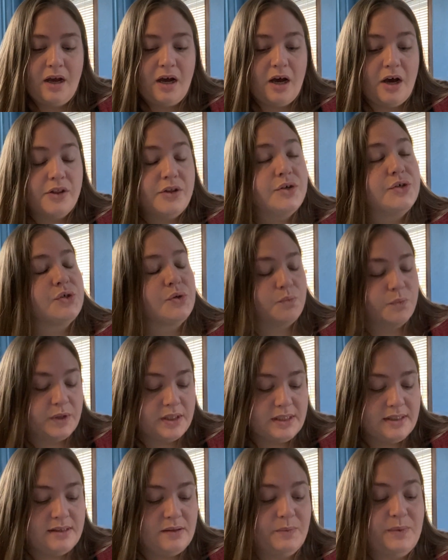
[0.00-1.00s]
Others are
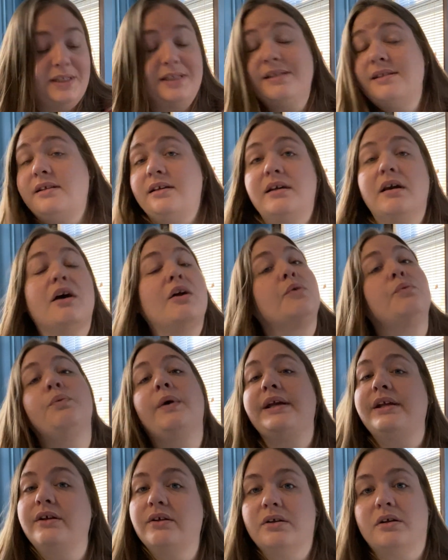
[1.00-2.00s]
ones that we see on a
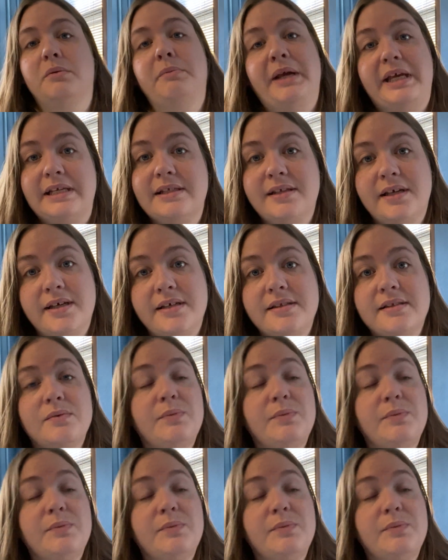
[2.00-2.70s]
regular basis.